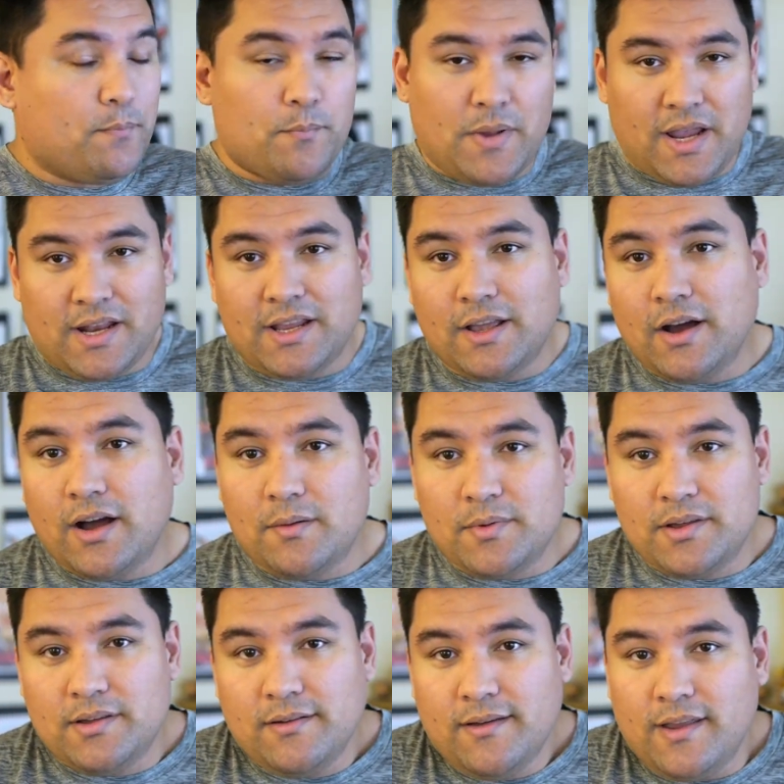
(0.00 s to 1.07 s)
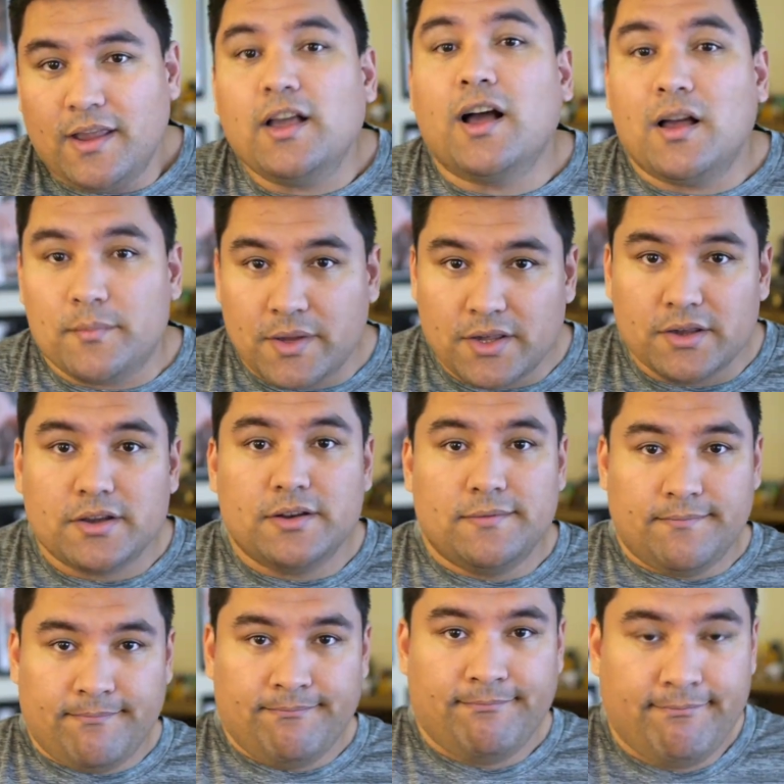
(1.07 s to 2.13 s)
Man, he got me. He got me
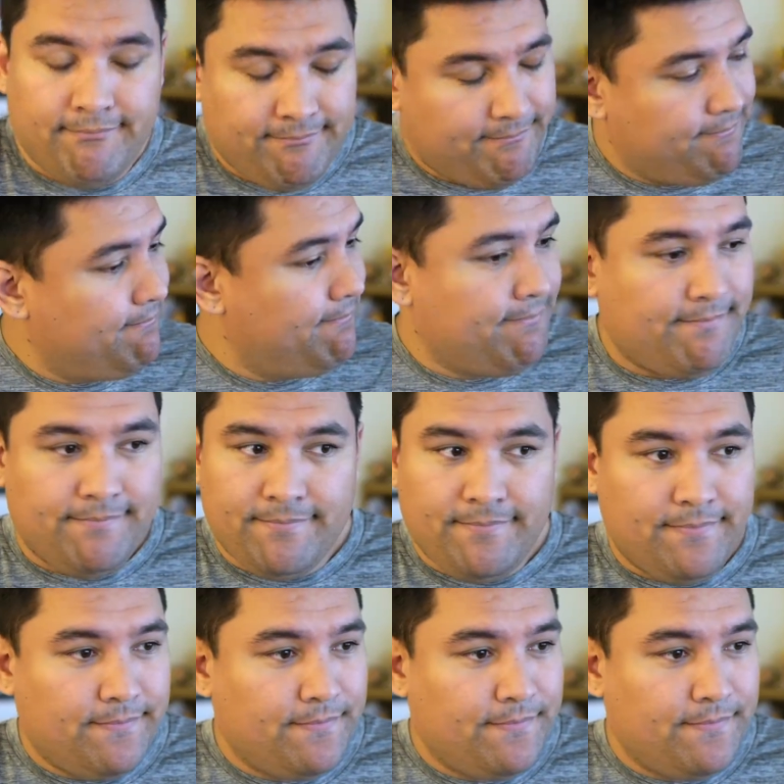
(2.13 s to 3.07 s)
good."